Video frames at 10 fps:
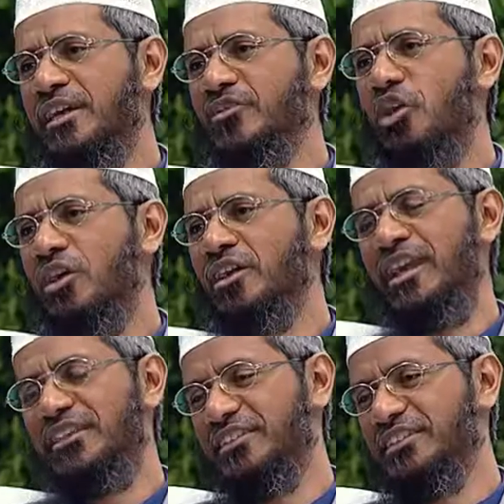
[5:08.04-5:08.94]
in the odd
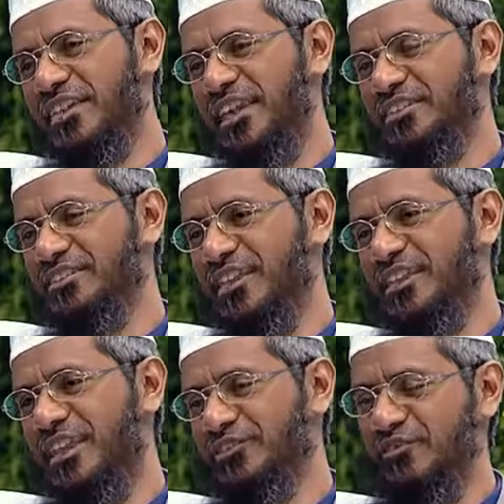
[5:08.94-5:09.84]
nights in the last 10
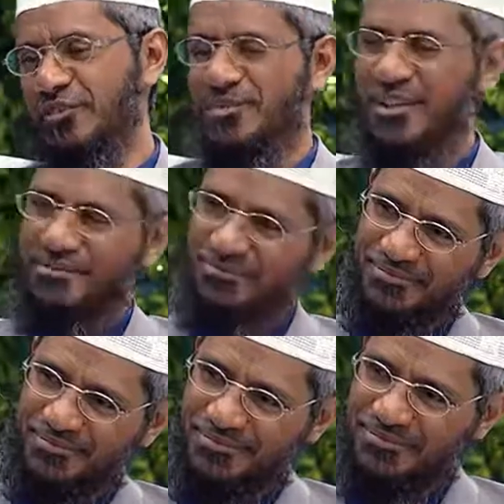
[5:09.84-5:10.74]
nights of Ramadan.
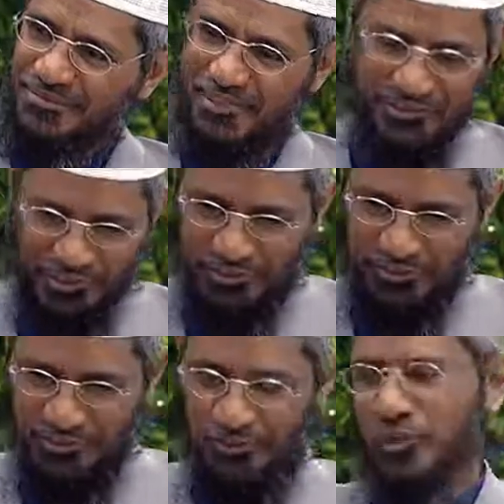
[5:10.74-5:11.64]
This
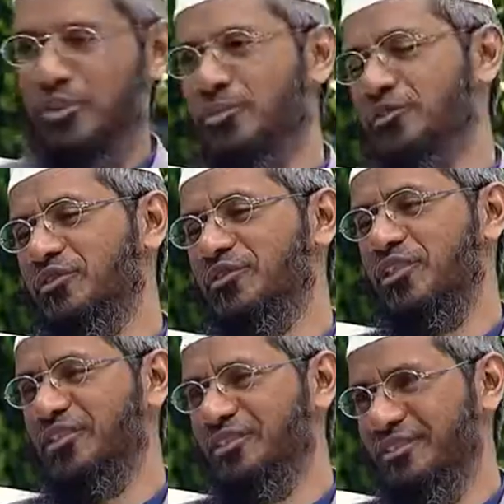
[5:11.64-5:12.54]
is what the most of the
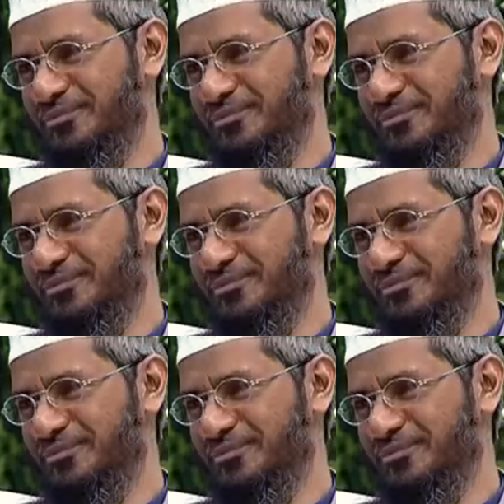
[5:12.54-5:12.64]
scholars say.